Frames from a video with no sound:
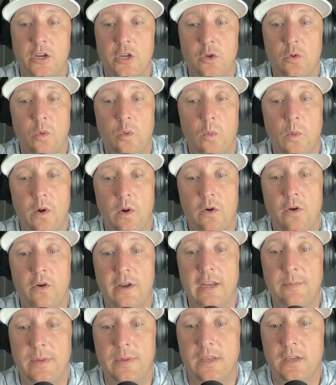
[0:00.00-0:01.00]
You were
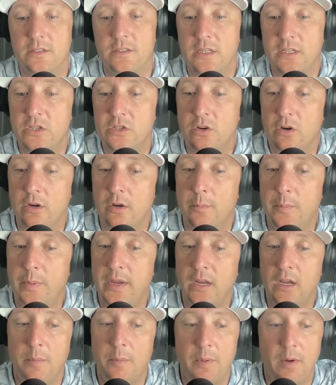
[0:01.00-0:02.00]
worried because he's starting to
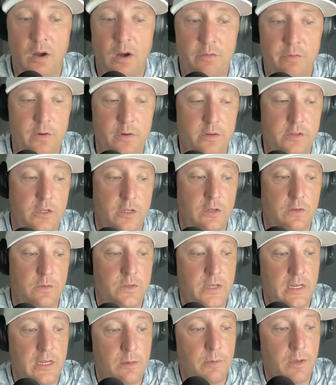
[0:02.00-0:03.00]
pick up offers, and you've
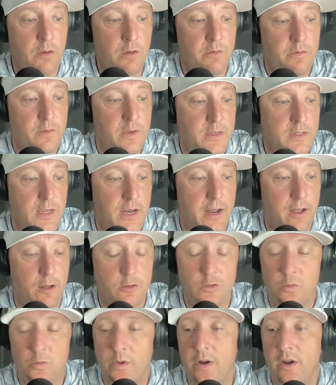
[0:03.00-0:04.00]
seen him go visit
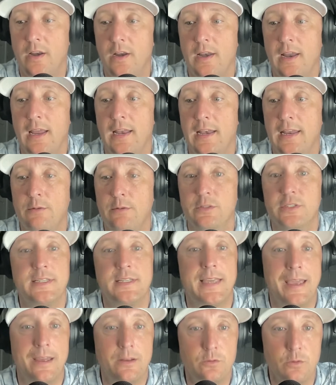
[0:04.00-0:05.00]
elsewhere. And he was
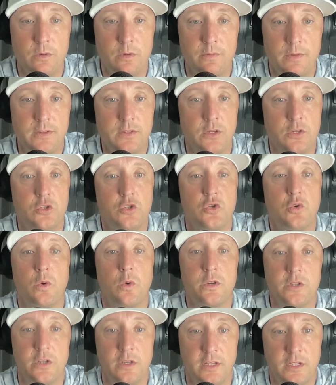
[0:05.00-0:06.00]
scheduled to visit
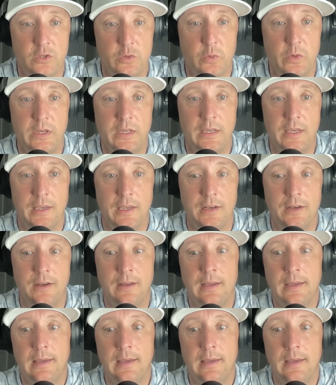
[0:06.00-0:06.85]
Georgia this weekend.